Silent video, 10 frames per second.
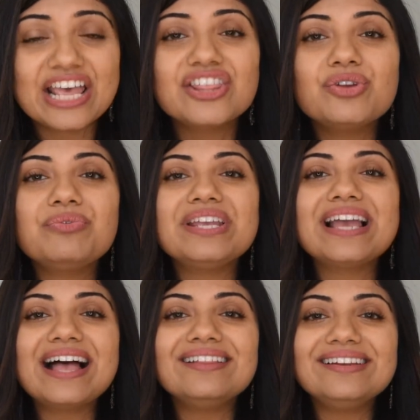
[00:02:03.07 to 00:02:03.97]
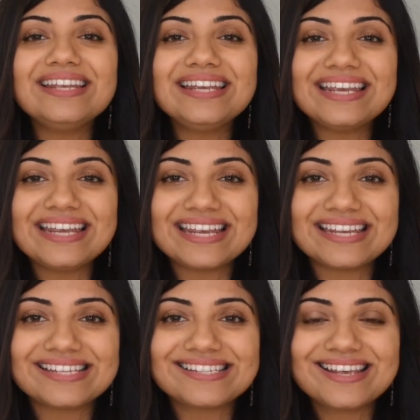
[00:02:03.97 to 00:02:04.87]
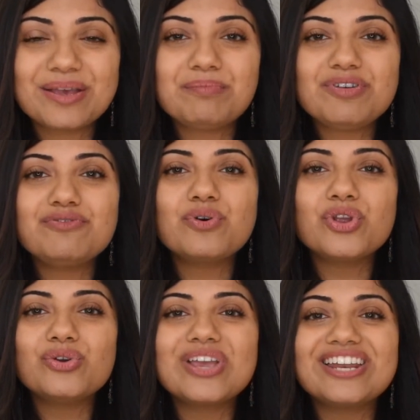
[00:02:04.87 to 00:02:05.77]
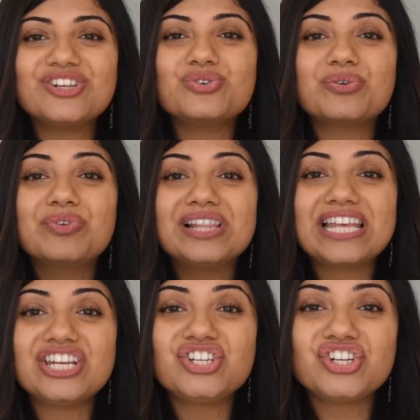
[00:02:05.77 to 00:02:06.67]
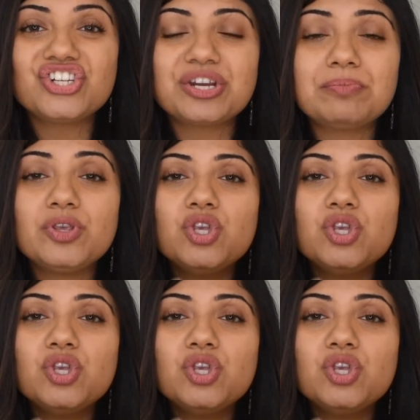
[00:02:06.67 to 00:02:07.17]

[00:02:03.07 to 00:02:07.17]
The reality is, before you get into a relationship,